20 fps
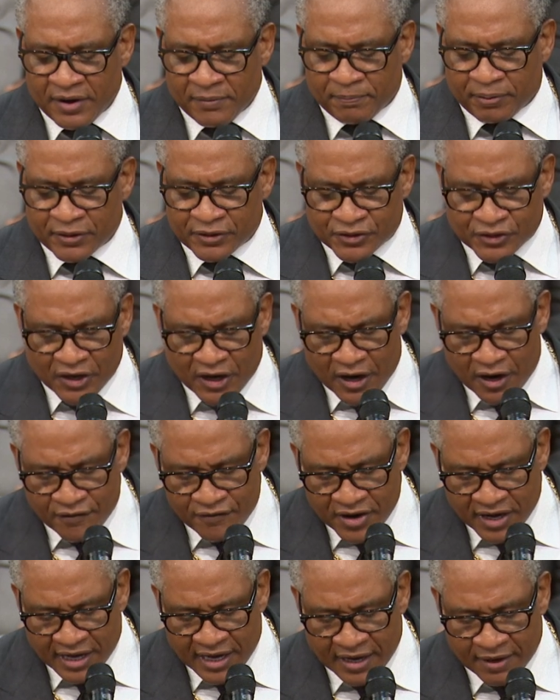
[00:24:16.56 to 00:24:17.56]

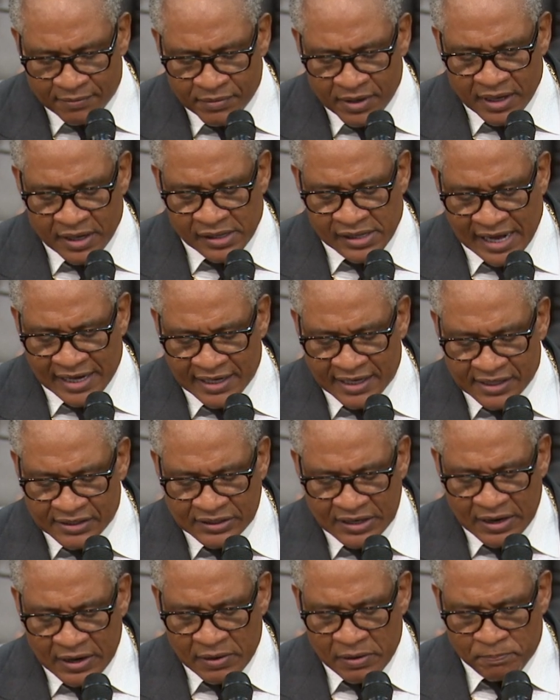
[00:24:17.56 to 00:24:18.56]
preserving him. That is,
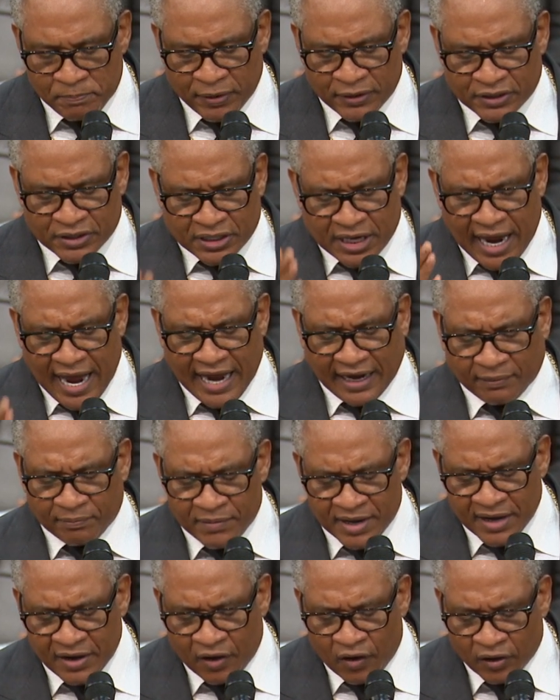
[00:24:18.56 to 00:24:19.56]
protect
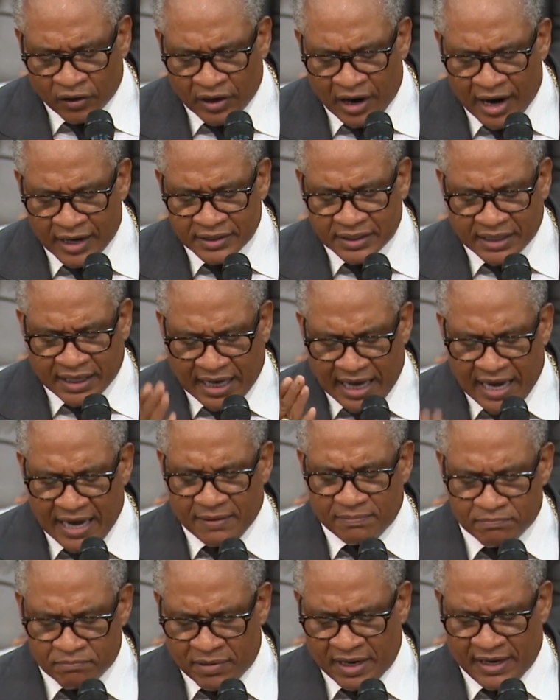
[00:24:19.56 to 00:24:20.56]
me or God
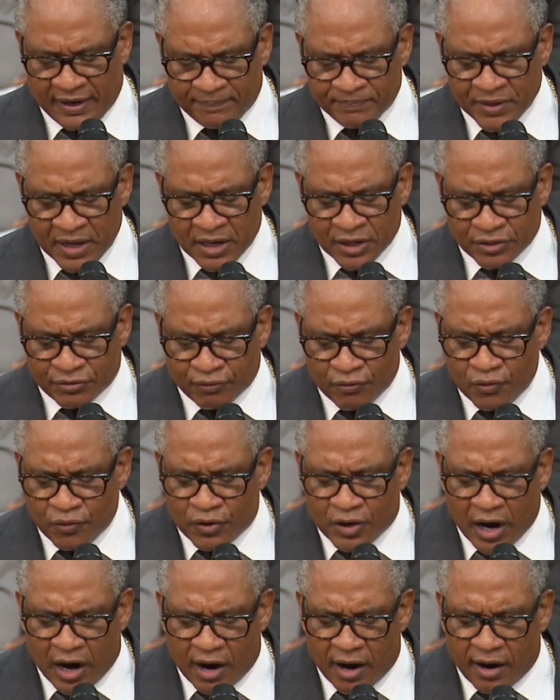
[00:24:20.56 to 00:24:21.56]
keep me through
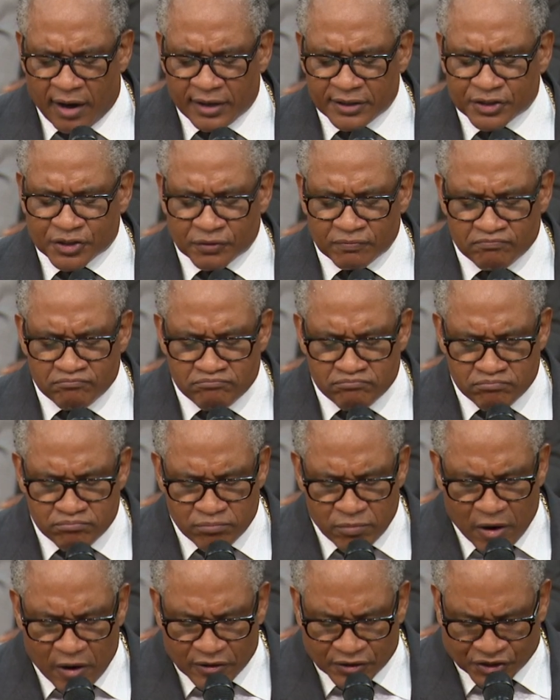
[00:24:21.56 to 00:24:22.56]
God's
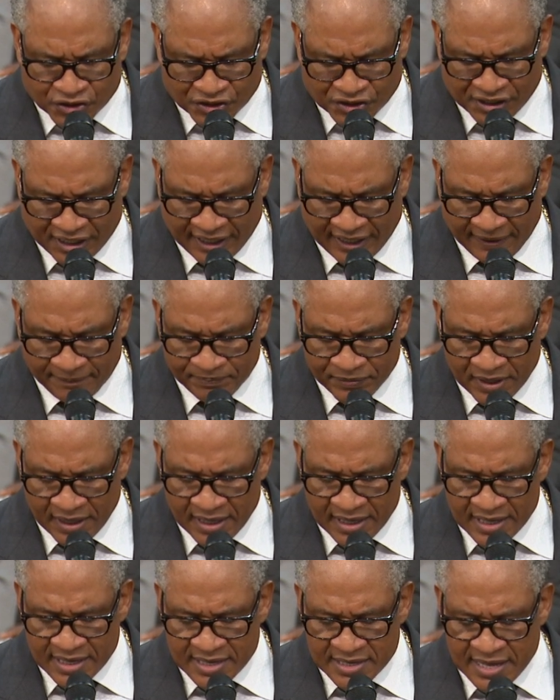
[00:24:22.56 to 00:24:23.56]
mercy
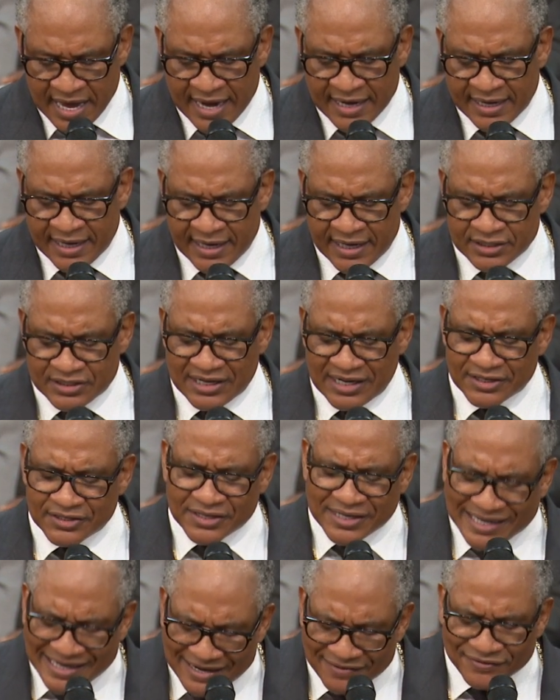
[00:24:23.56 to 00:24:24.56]
that is his
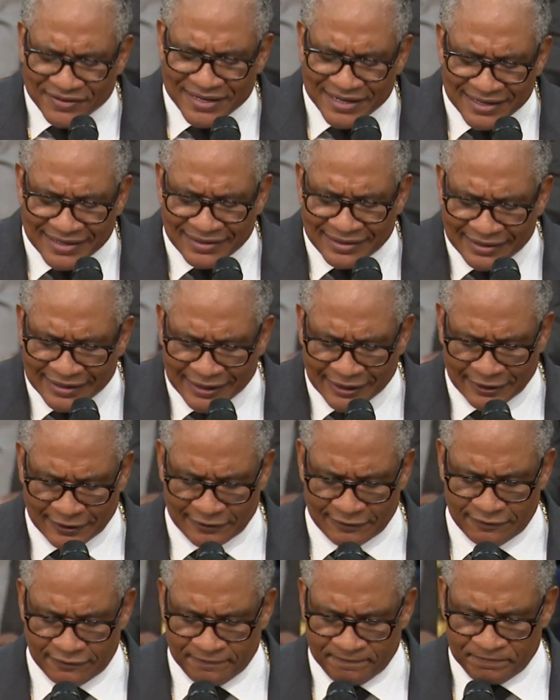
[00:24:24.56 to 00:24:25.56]
covenant
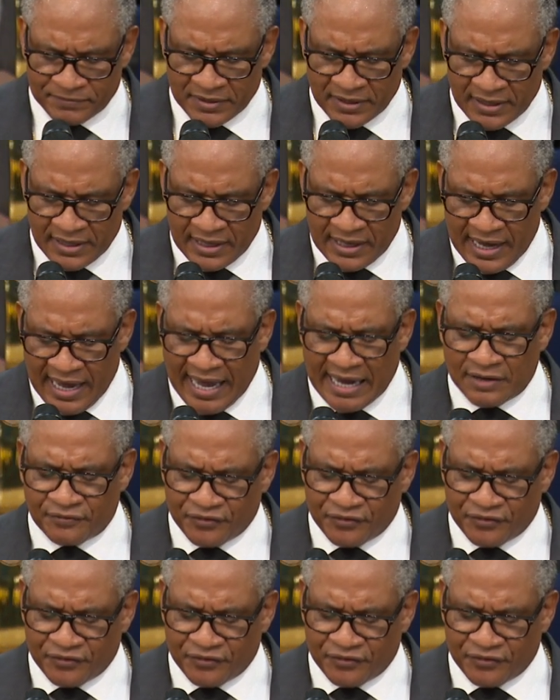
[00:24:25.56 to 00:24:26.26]
love and